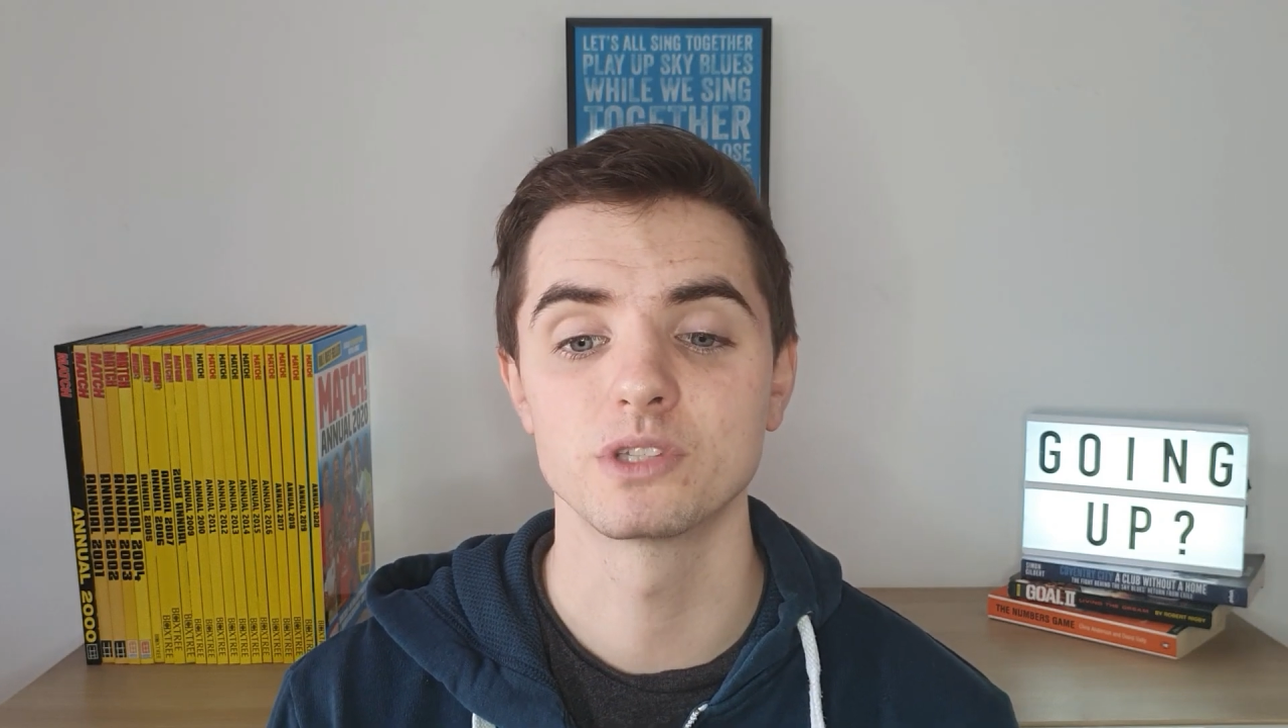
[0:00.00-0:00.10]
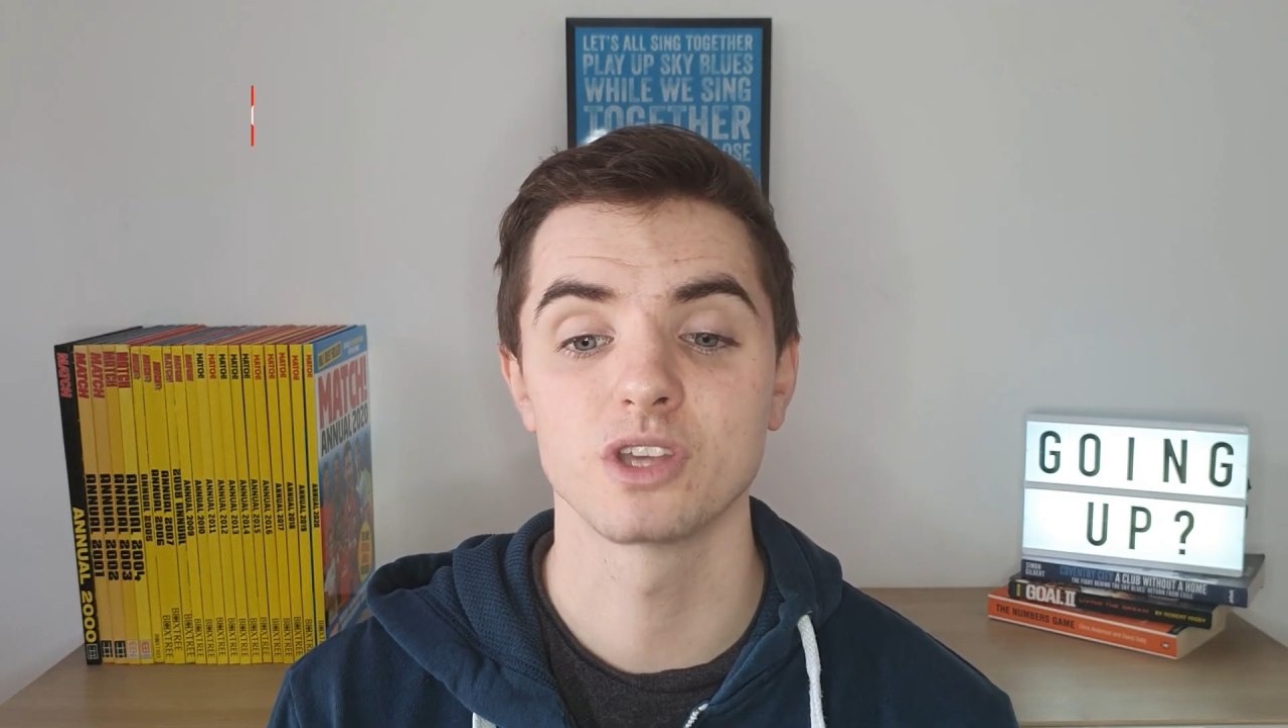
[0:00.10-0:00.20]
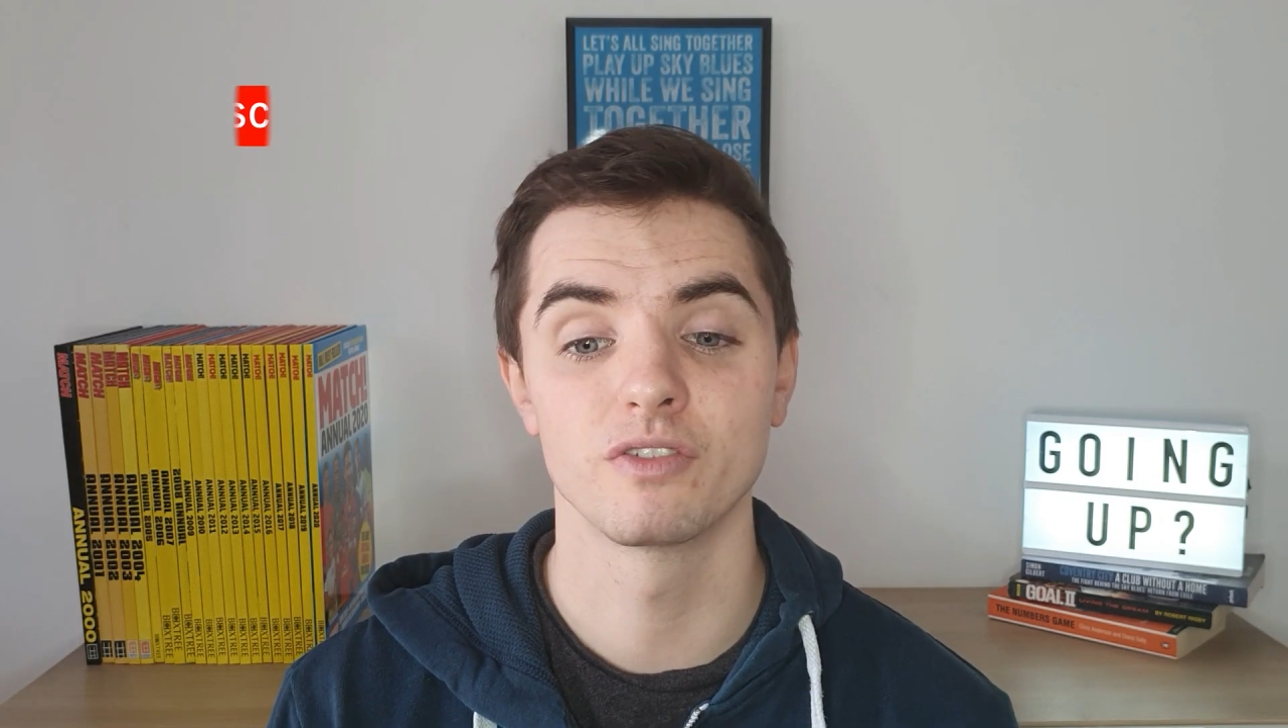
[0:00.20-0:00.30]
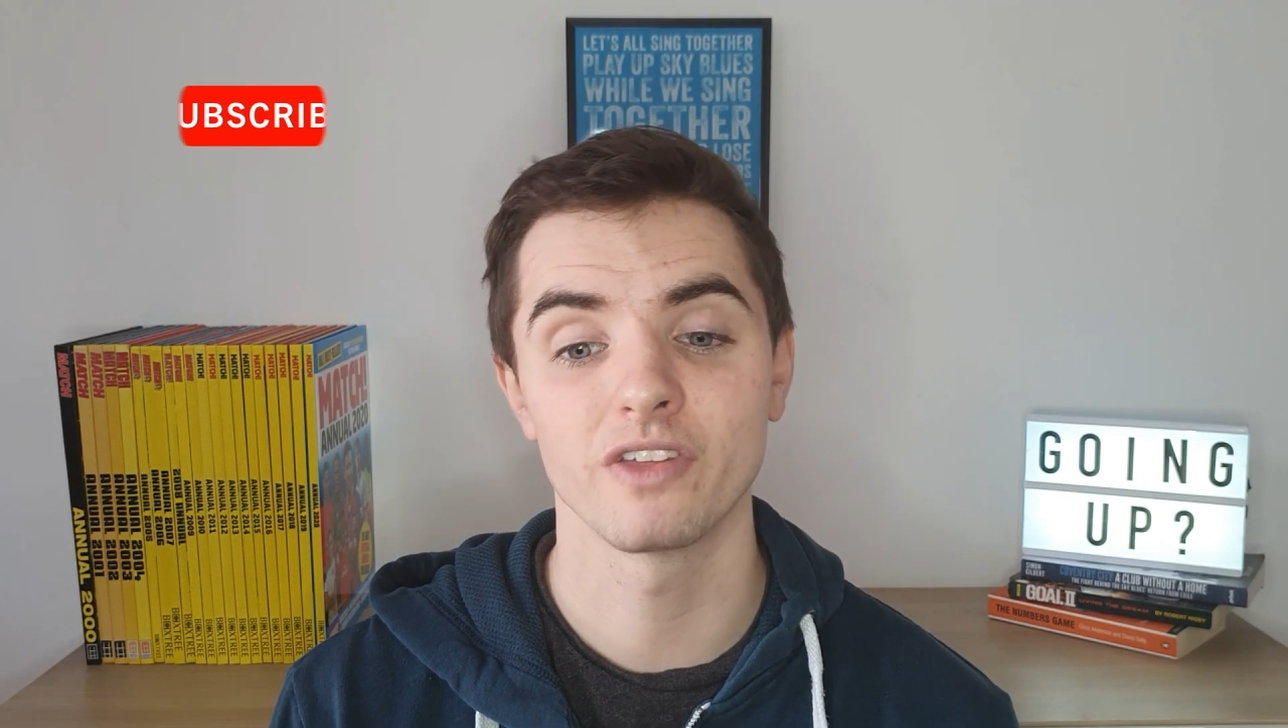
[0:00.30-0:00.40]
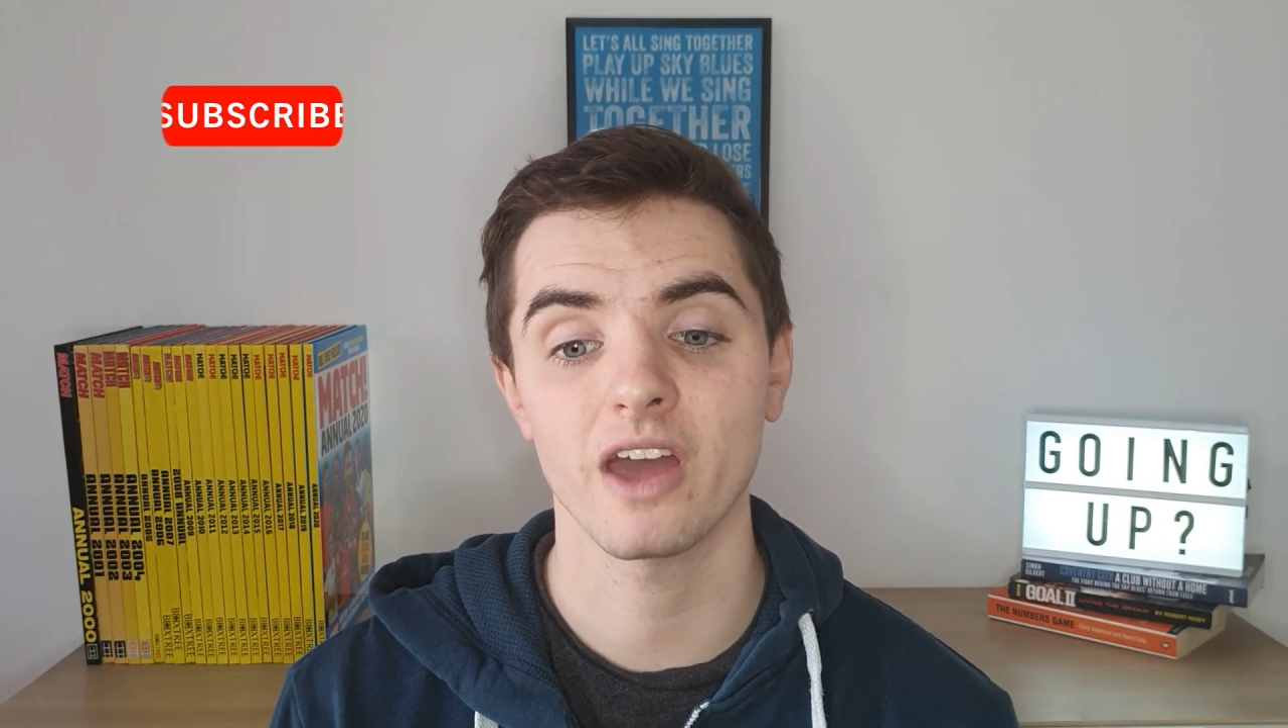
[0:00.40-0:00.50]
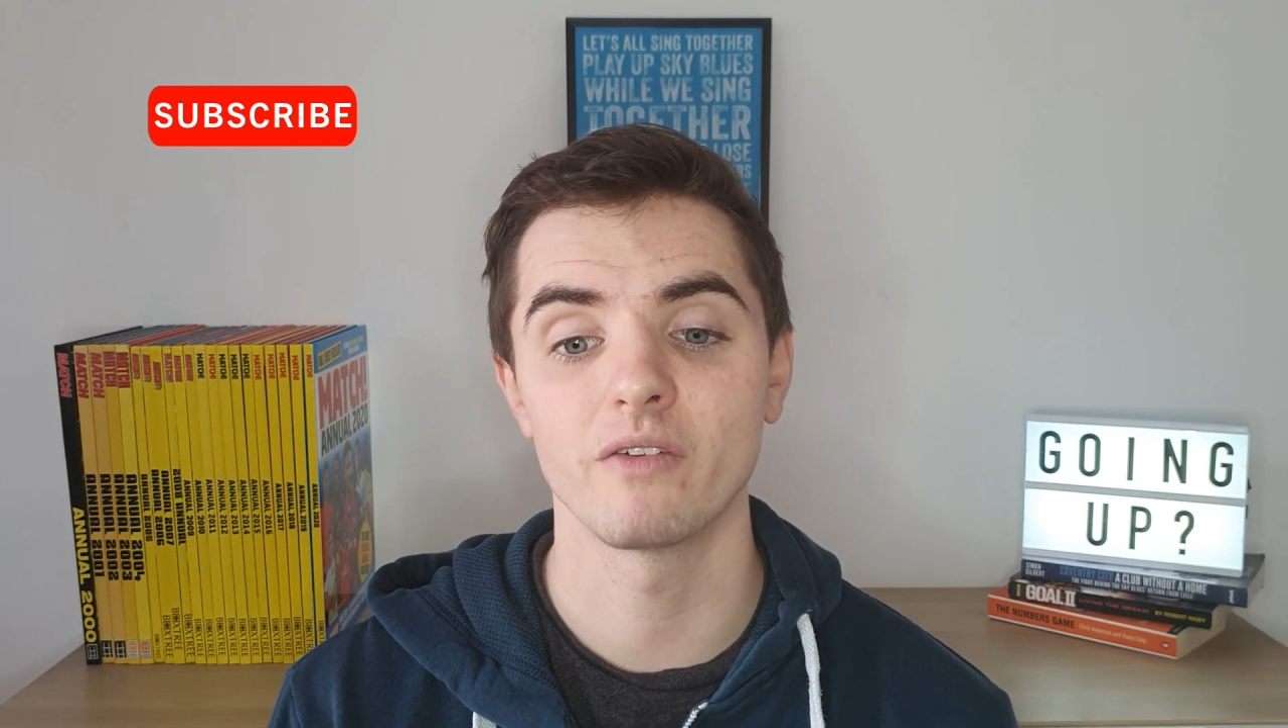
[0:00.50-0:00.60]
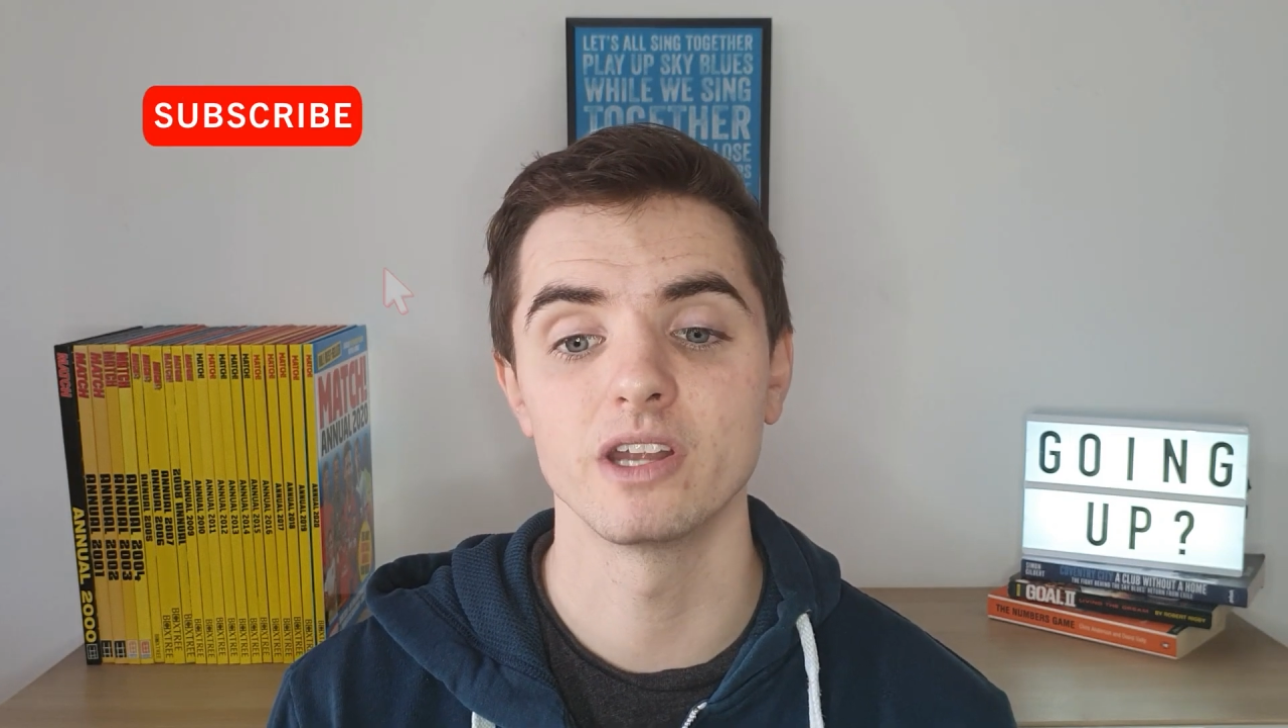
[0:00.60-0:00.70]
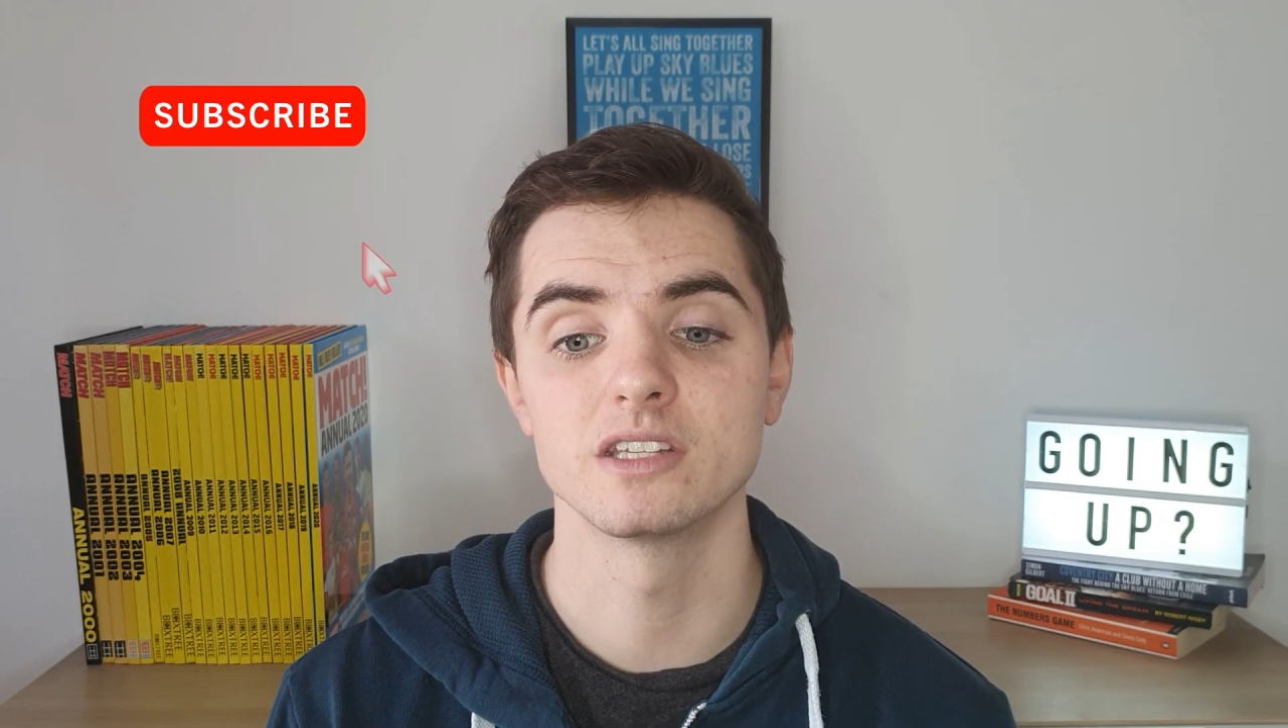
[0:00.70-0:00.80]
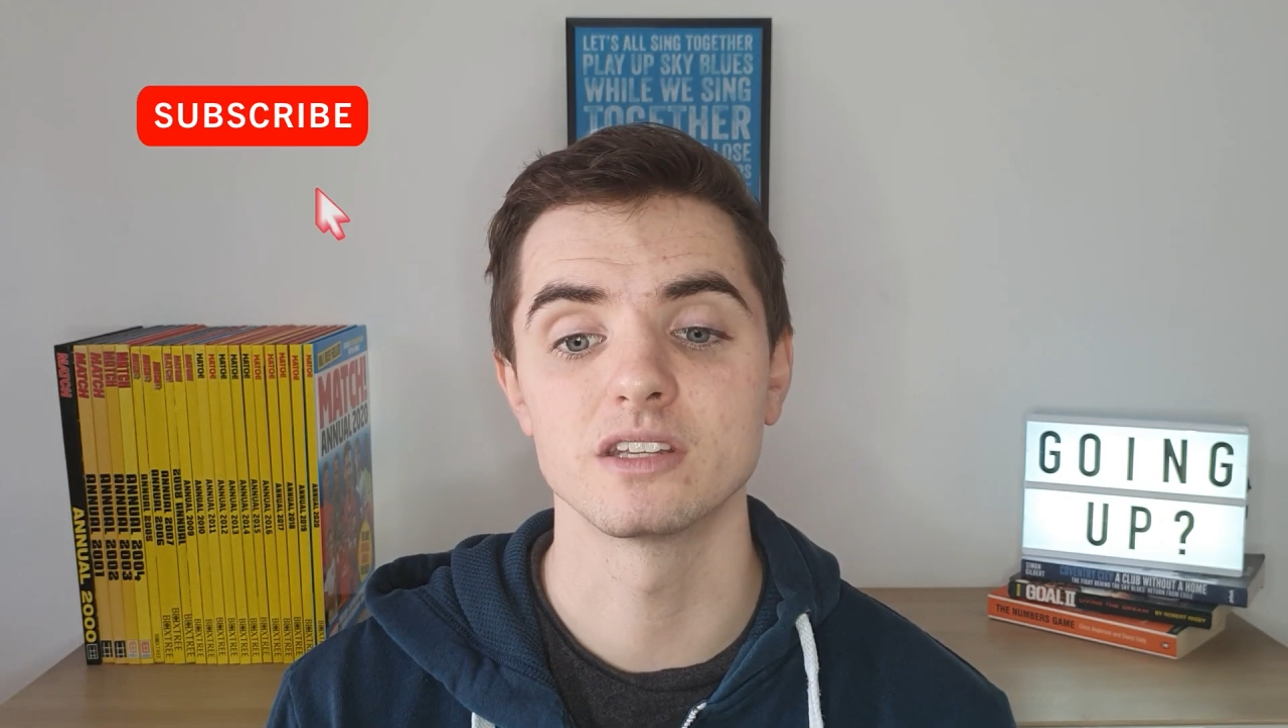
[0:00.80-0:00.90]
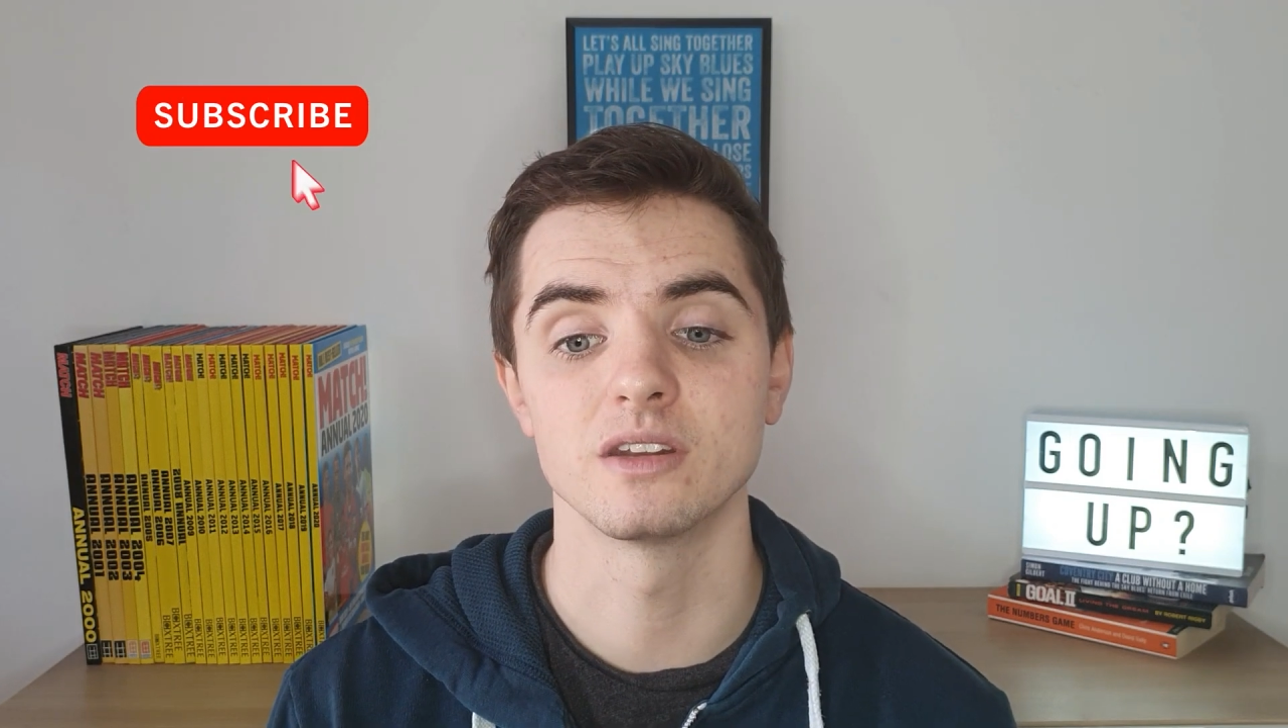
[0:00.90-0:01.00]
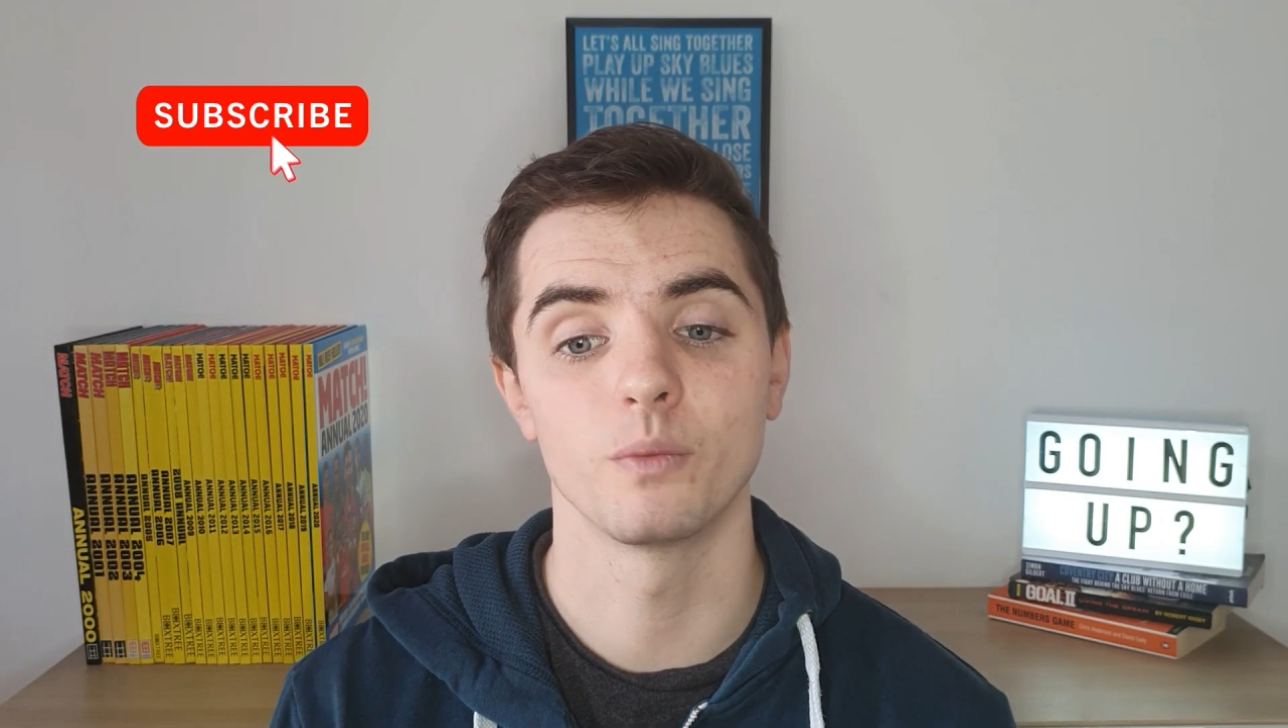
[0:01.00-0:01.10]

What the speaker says: So for that reason,